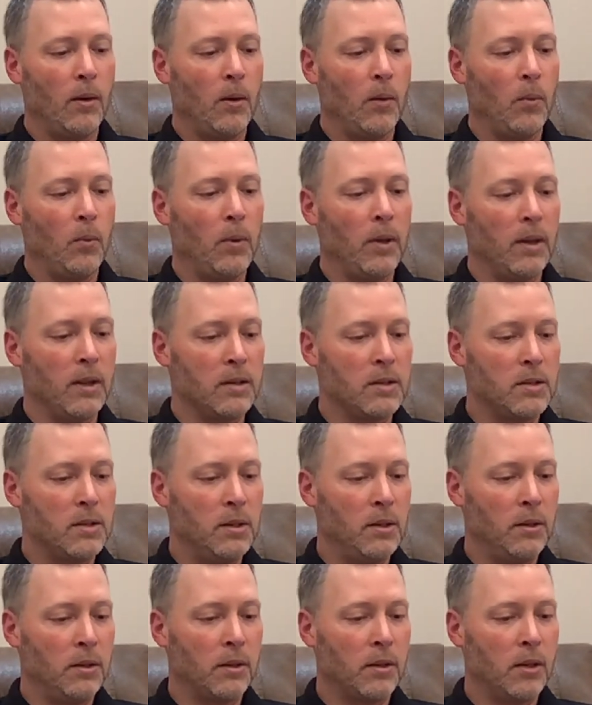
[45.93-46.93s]
When the
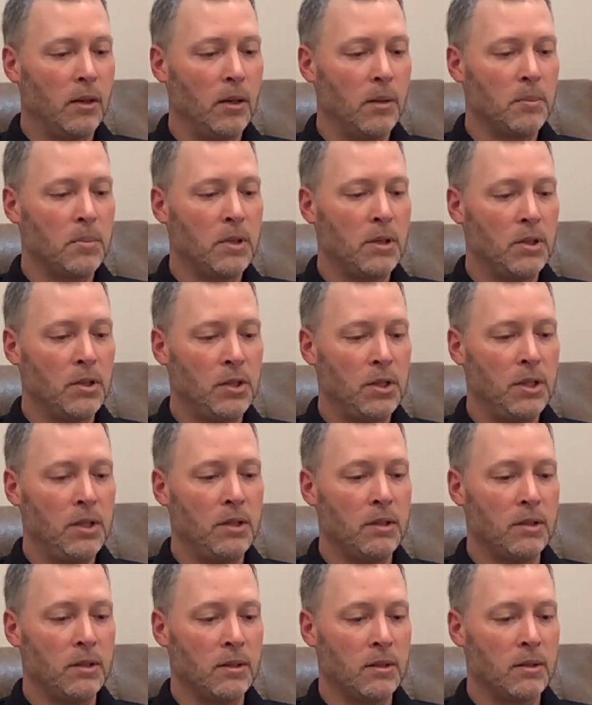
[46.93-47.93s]
sinner comes to
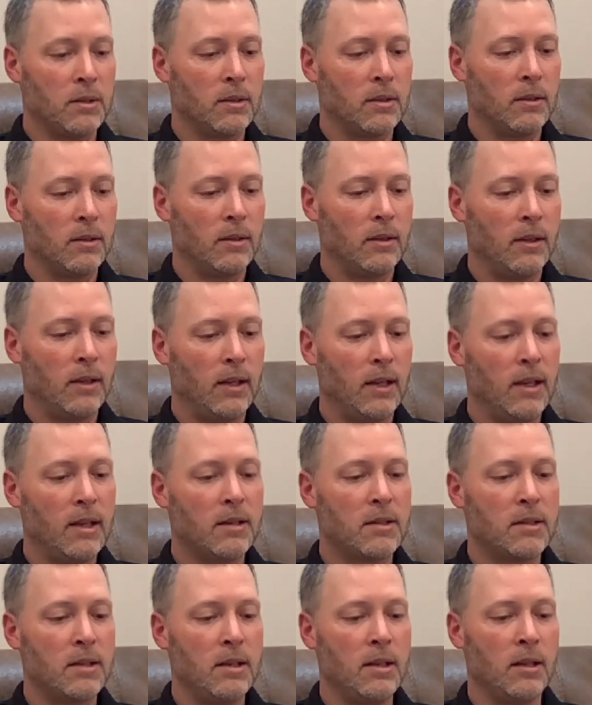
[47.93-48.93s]
Jesus,
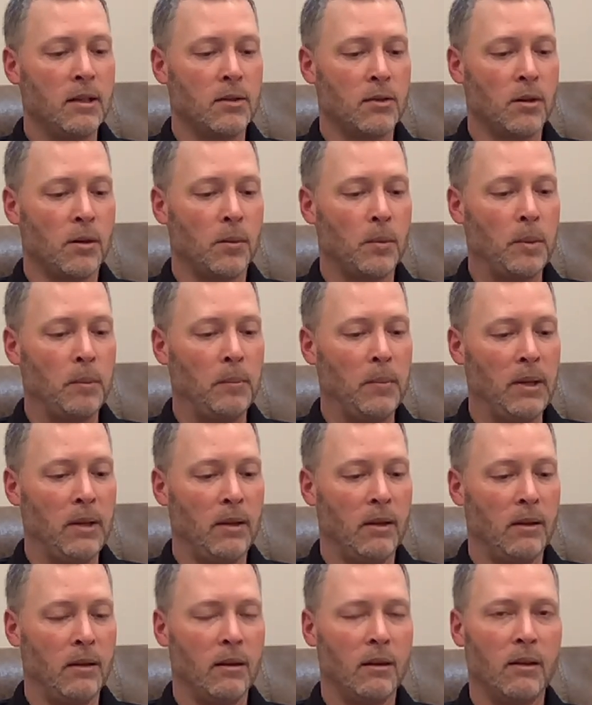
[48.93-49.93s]
his sins are
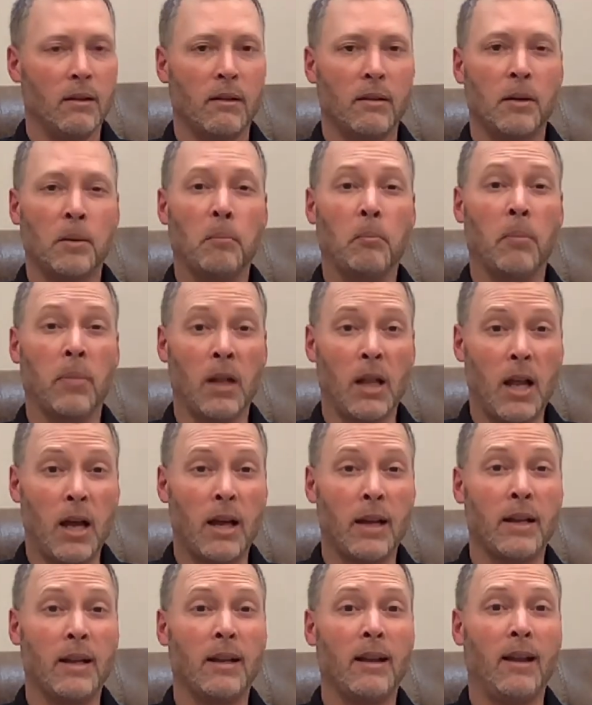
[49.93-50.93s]
remitted, they're
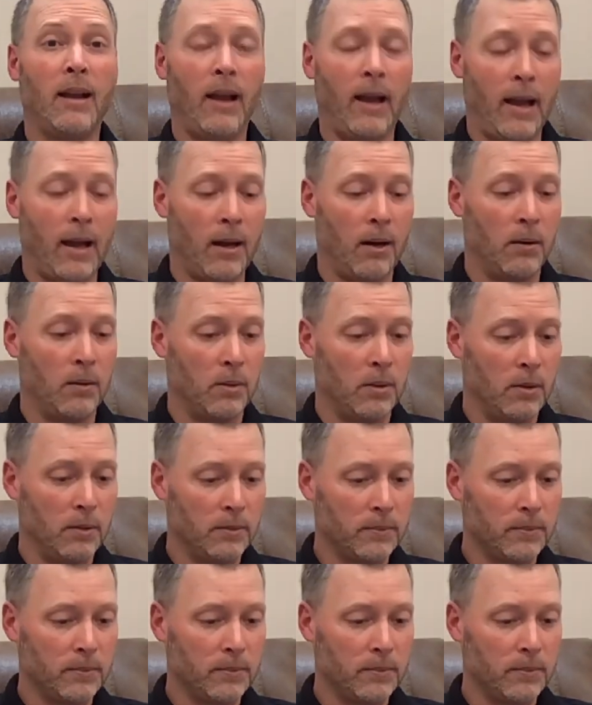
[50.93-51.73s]
blotted out.